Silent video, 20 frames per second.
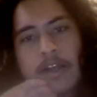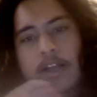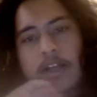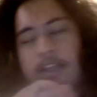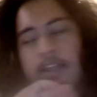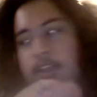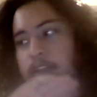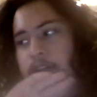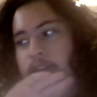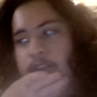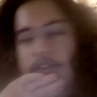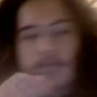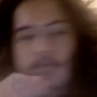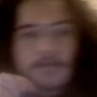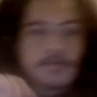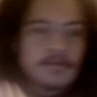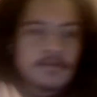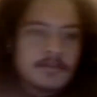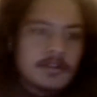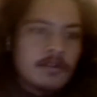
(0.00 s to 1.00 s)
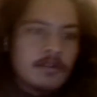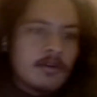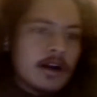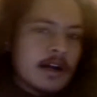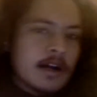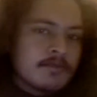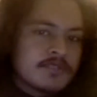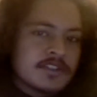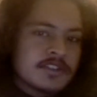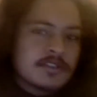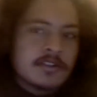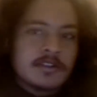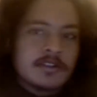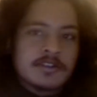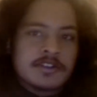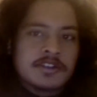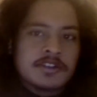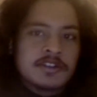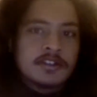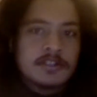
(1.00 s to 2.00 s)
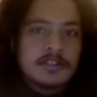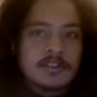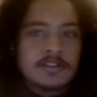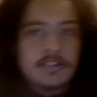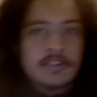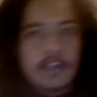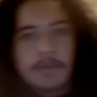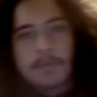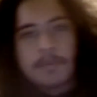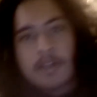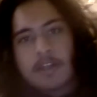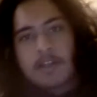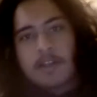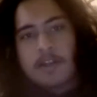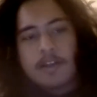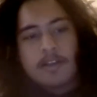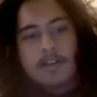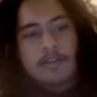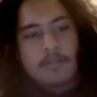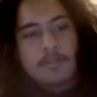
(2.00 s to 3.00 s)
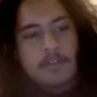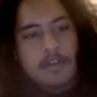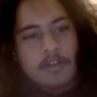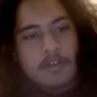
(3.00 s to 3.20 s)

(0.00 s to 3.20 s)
I can't, I'm just going to stick to the topic at hand,